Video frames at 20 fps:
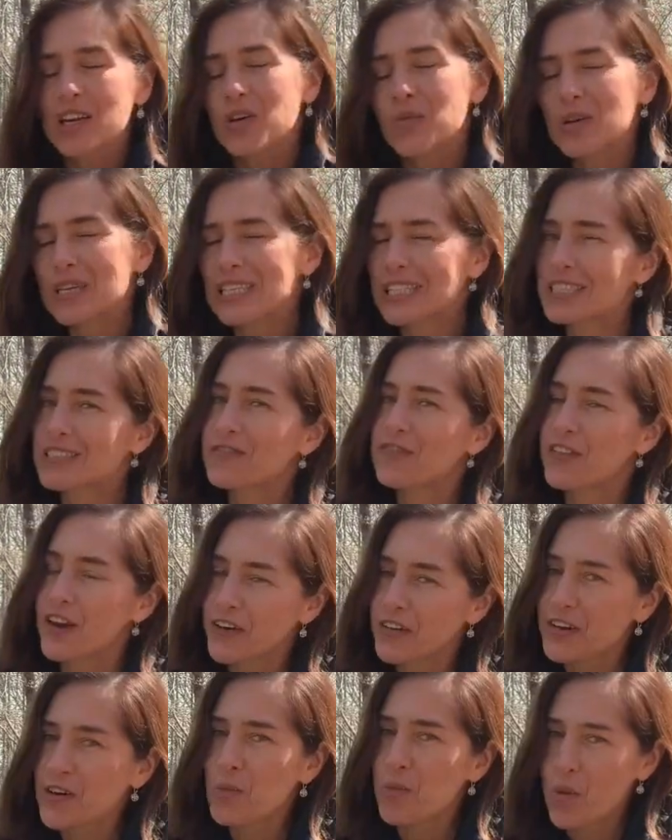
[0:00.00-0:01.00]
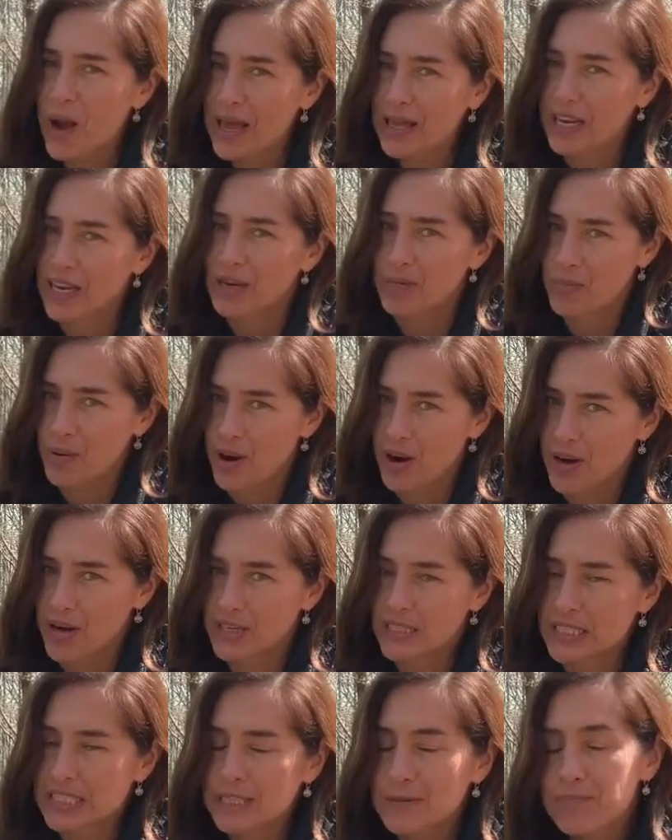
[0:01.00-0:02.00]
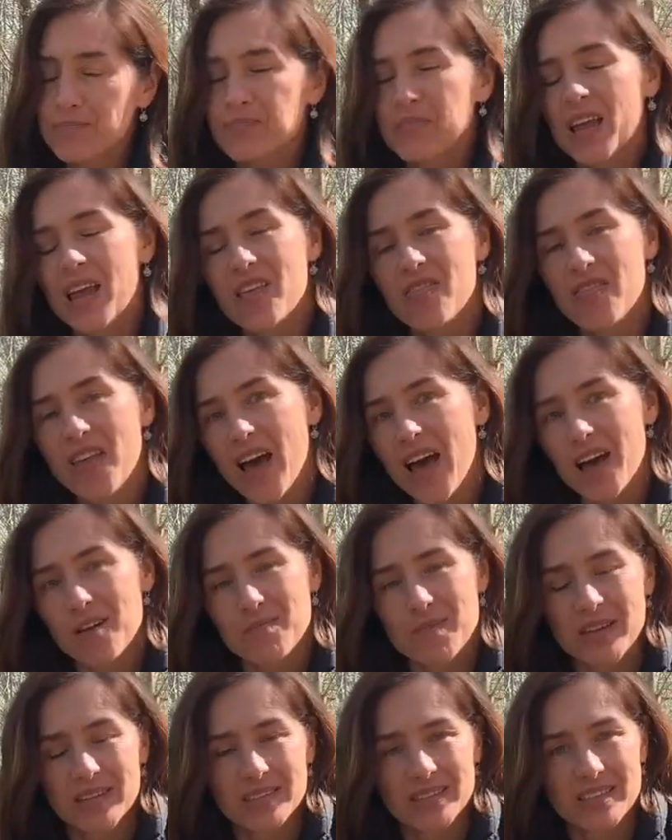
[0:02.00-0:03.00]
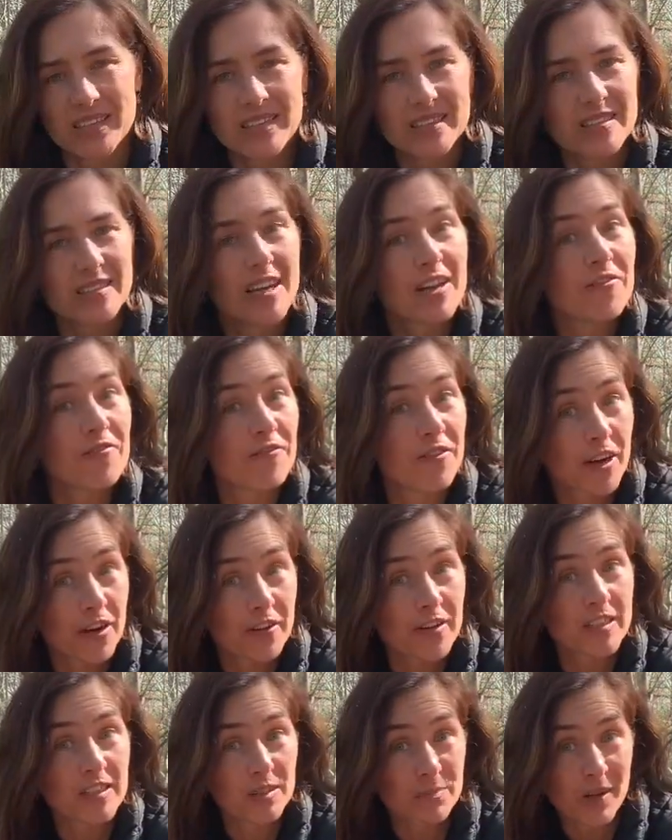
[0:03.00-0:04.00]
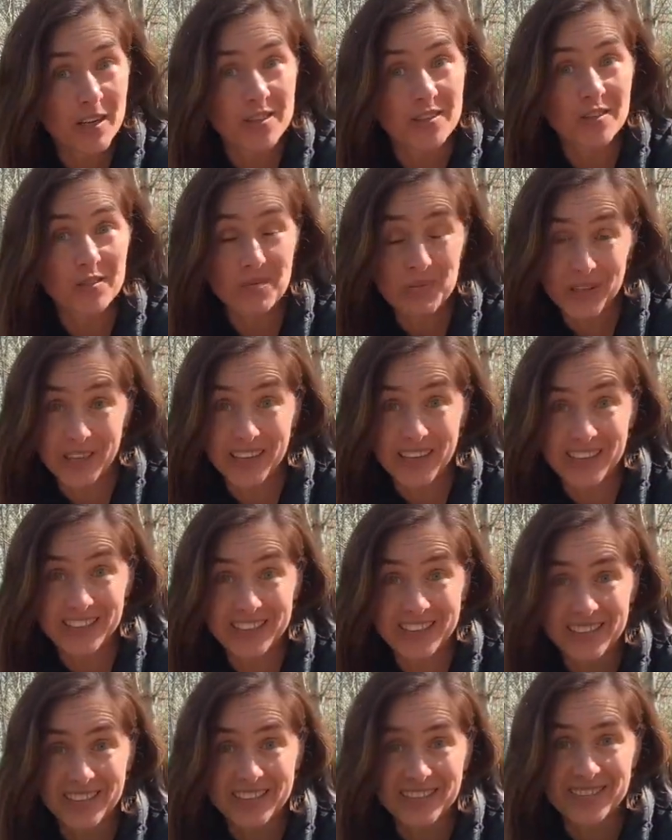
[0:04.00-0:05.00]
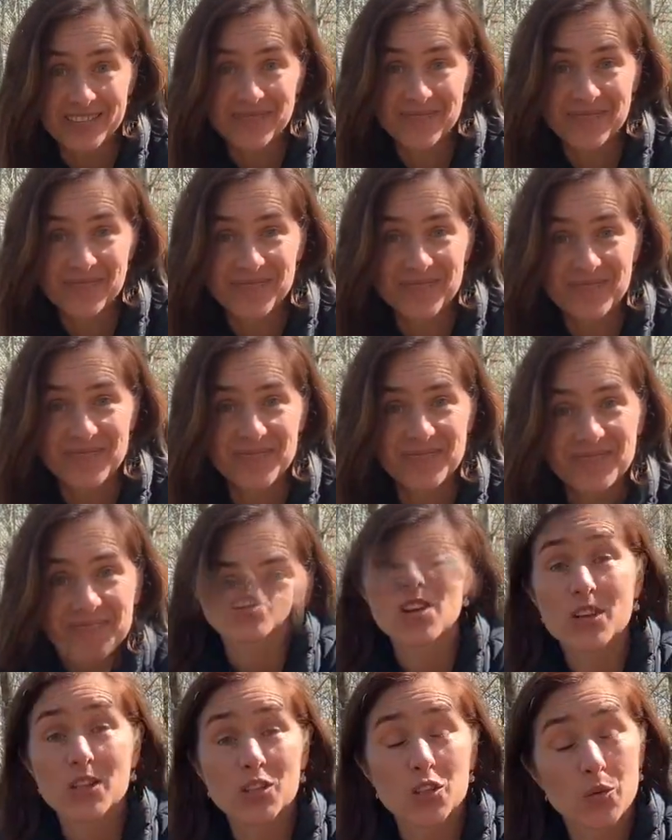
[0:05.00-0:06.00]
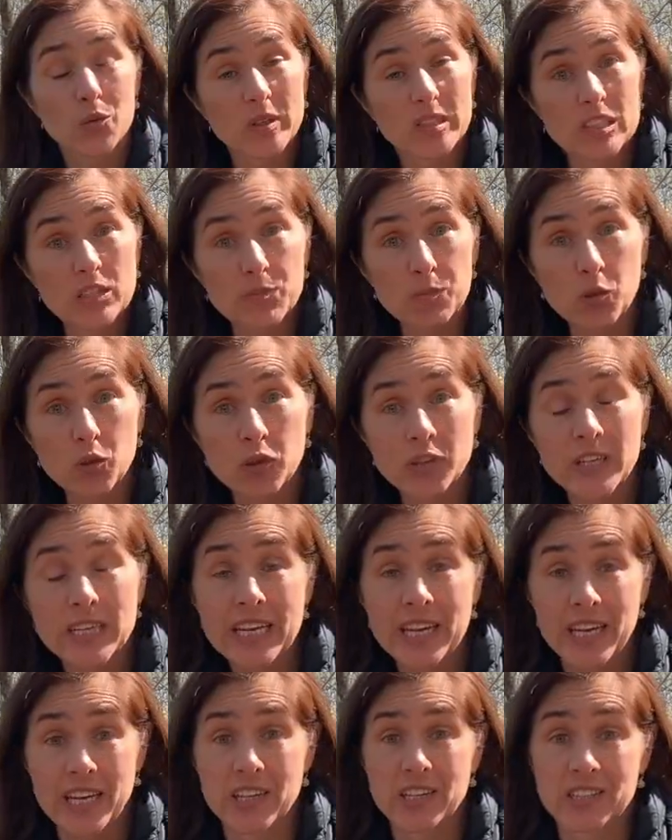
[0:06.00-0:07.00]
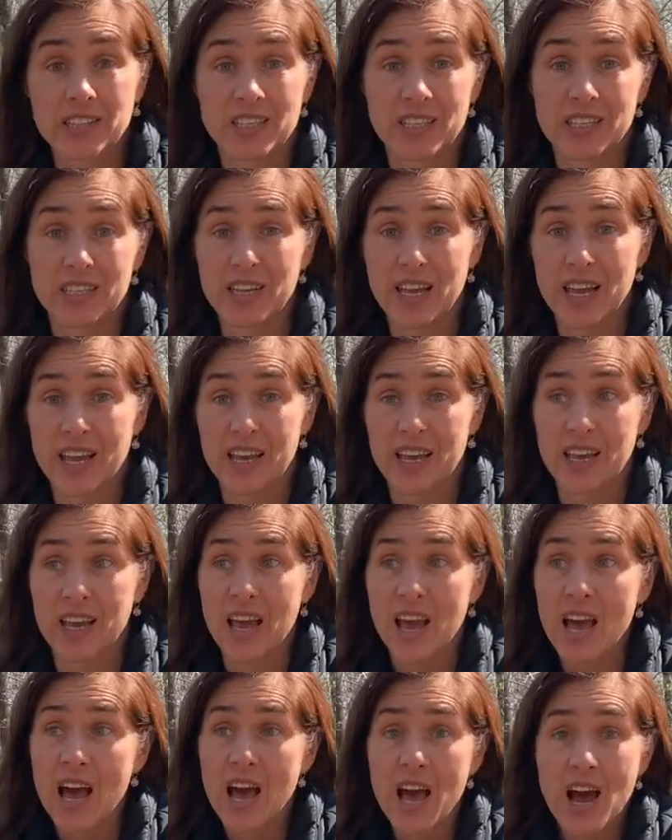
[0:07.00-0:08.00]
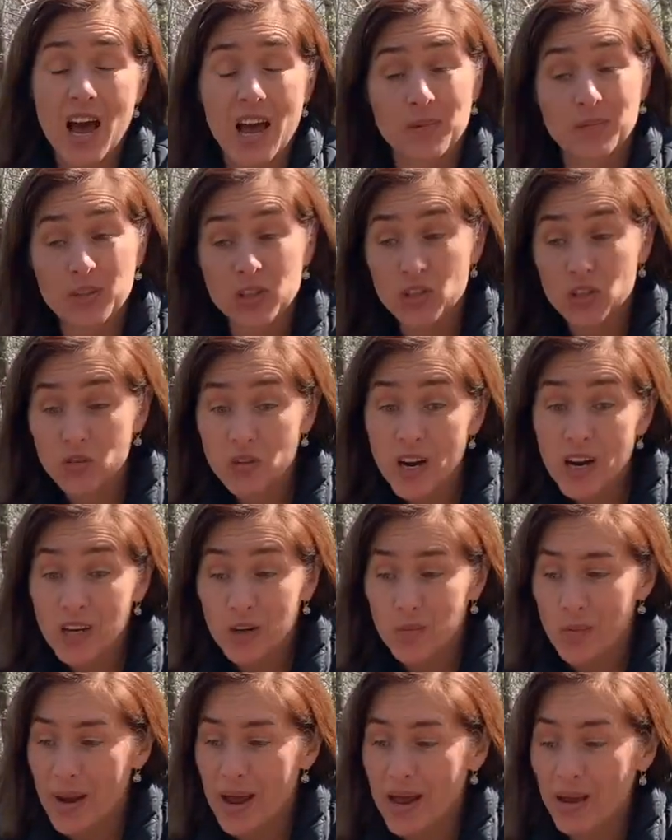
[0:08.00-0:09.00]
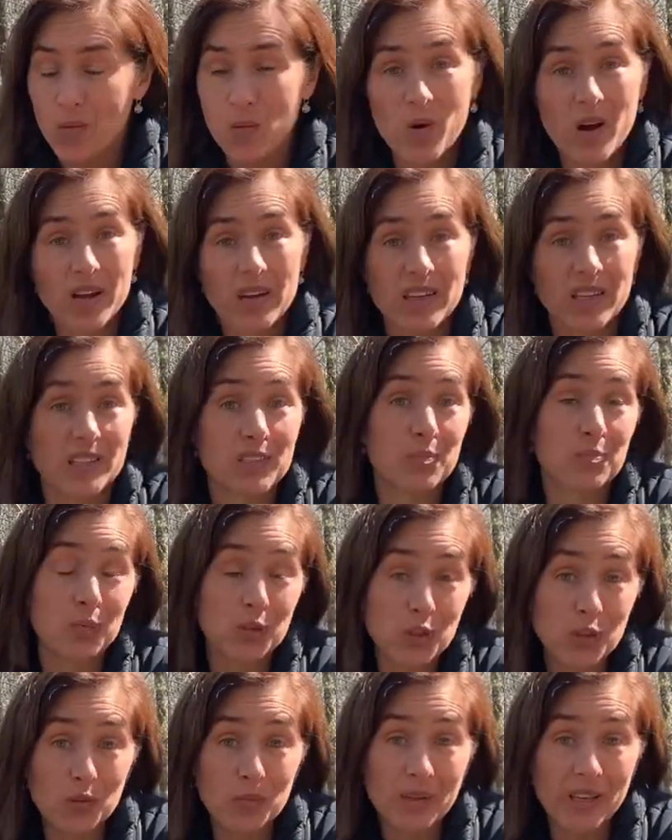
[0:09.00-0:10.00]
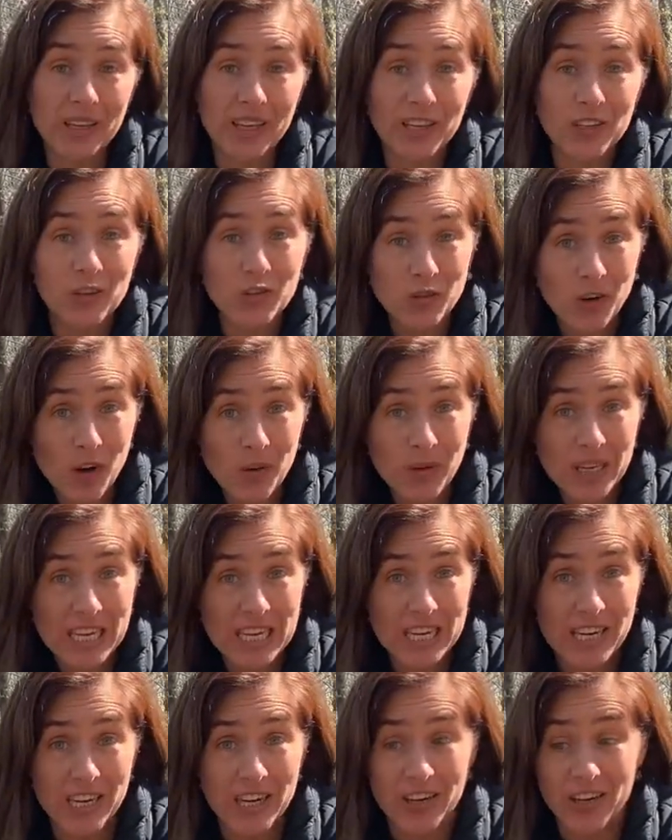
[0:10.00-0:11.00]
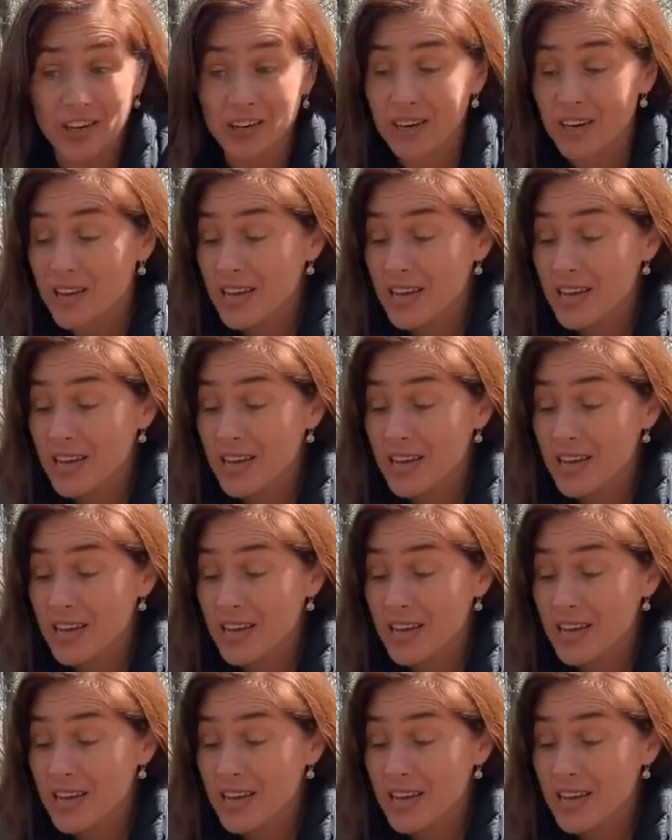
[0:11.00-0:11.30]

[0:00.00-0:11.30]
which is very wet in parts, and that makes this a very special place. So exploring here today, I'm struck by what is blooming and growing here.